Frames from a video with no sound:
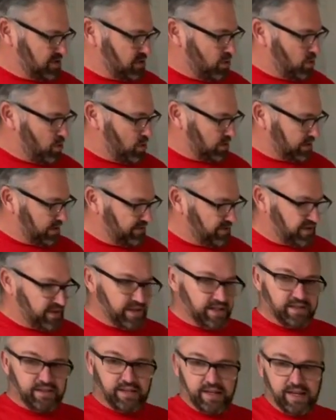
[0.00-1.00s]
to hold
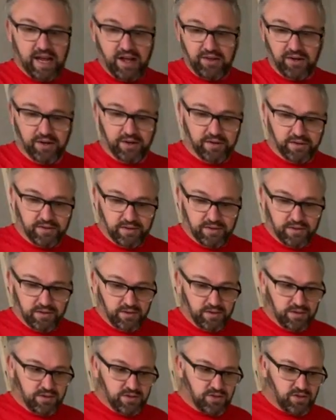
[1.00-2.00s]
everything together
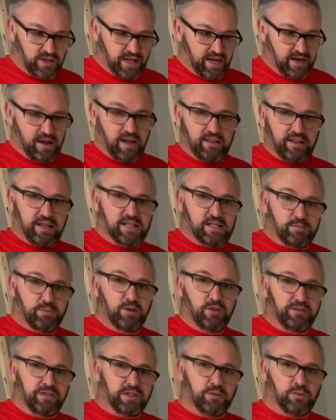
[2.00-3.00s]
so that nothing's
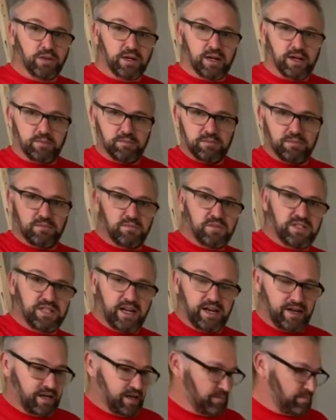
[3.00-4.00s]
moving when I'm
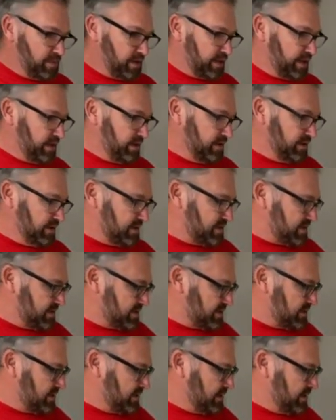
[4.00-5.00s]
setting up my
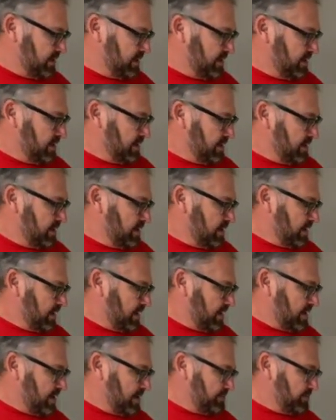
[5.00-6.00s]
helixes.
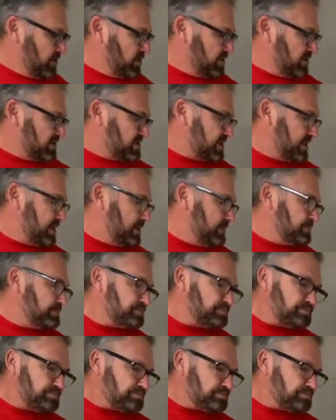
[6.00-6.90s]
Um, you can see